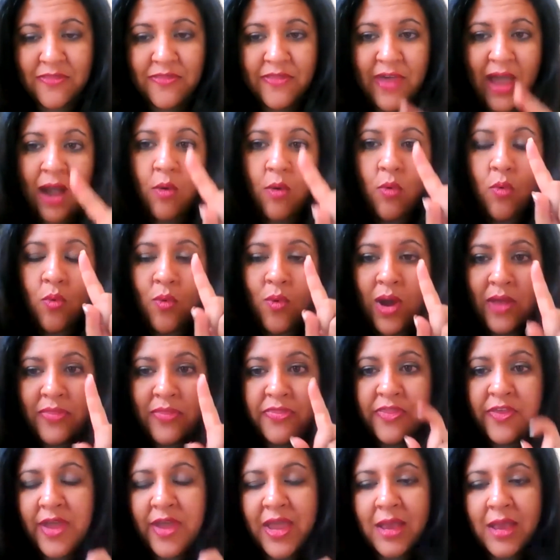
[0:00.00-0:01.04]
That
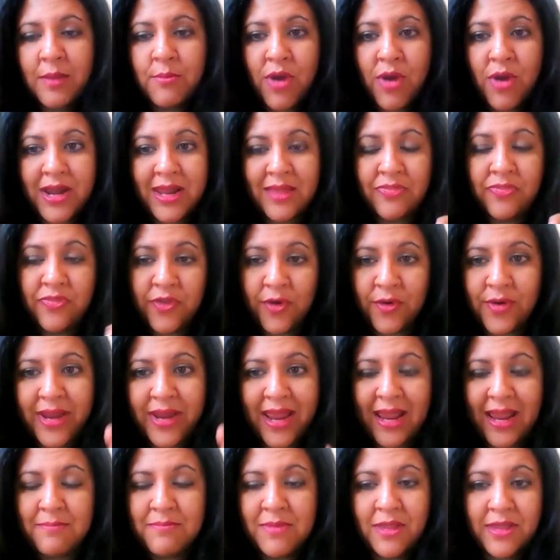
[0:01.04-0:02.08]
one thing brought in
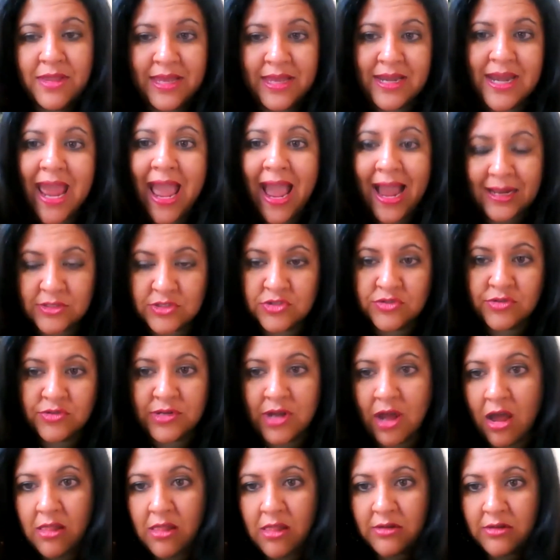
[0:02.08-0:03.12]
38 million extra
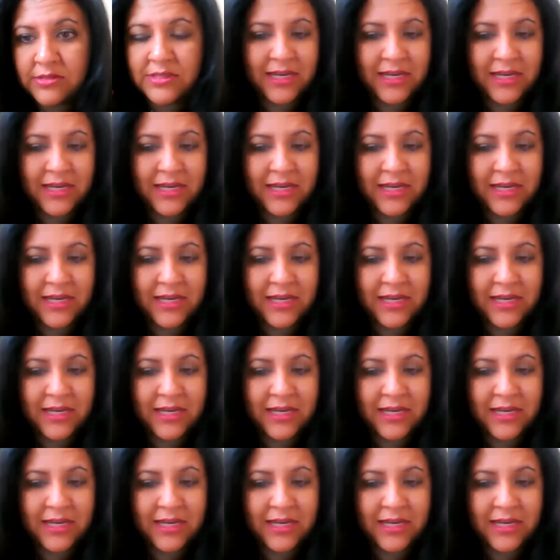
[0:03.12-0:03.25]
dollars.